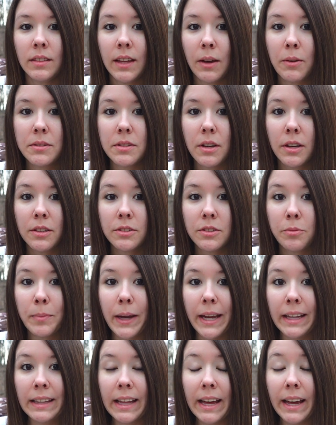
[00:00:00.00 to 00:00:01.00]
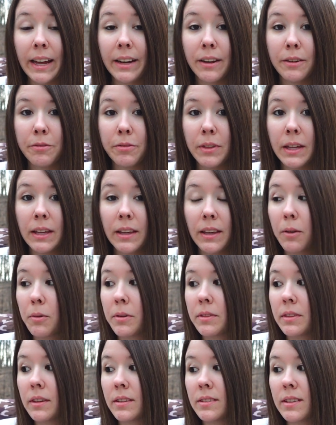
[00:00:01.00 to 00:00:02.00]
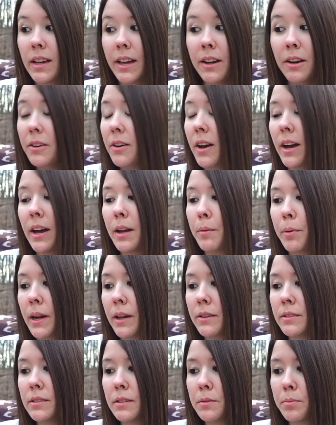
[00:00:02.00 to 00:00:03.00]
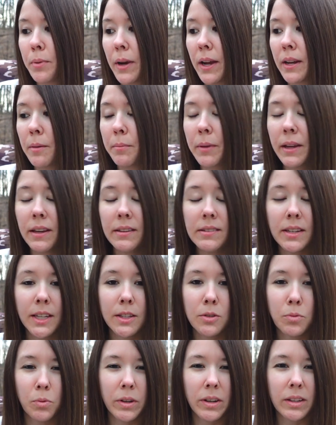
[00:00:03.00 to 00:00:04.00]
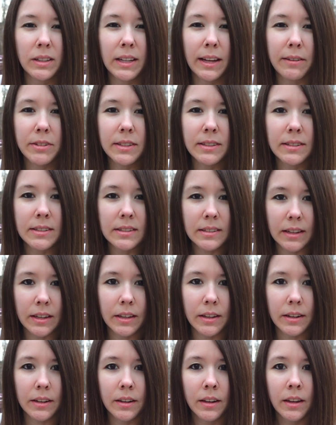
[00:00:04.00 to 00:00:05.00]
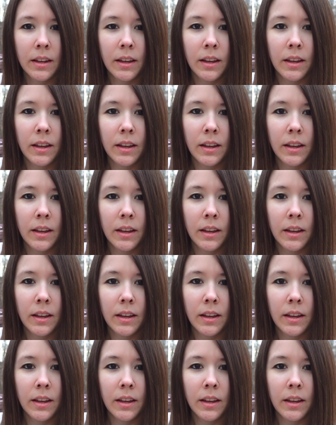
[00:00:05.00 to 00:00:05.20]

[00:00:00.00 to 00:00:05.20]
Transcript: That was also my line of thinking with this. I don't know how to pronounce this brand. I'm guessing it's 111 Skin.